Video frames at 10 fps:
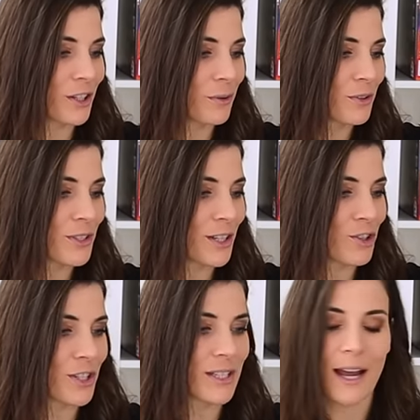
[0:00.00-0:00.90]
It was
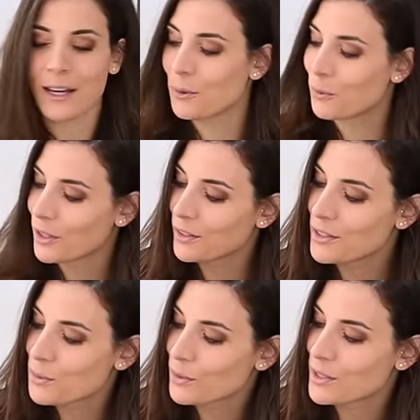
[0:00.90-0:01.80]
such a tiny one, and
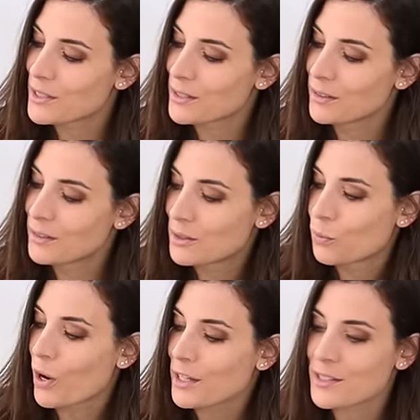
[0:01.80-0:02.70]
this one is
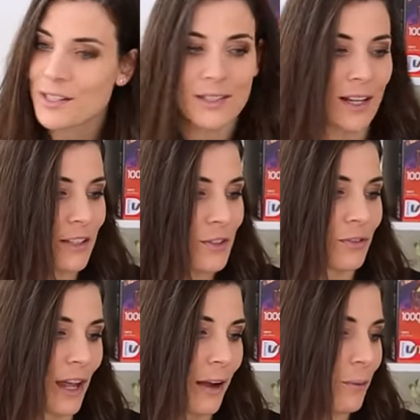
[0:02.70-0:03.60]
twice the size
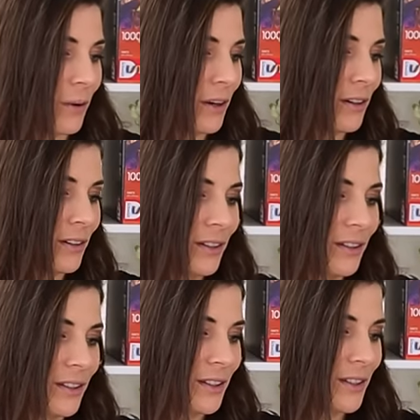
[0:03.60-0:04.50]
of that one.
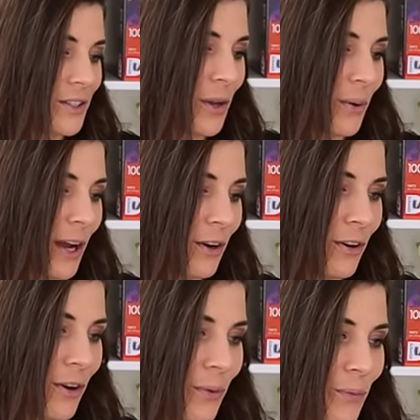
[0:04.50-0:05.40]
So I don't
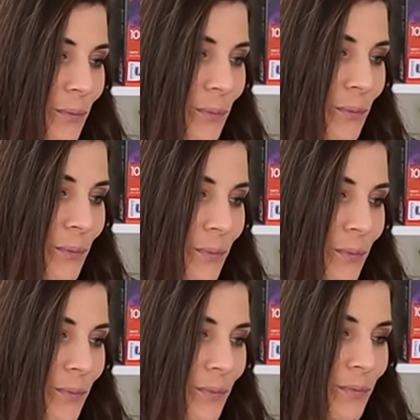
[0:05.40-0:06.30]
know.
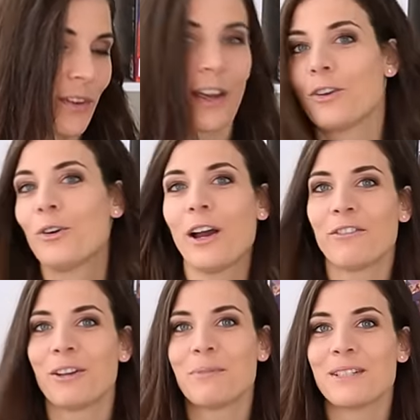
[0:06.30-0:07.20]
I do
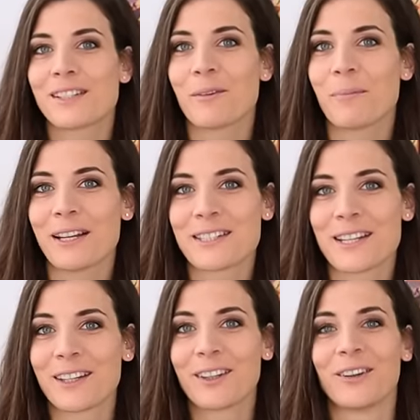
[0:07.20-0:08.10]
have the piece cut
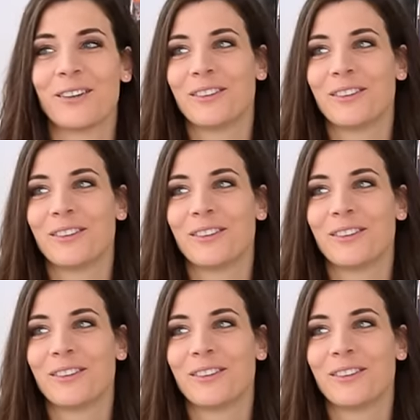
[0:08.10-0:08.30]
pattern though.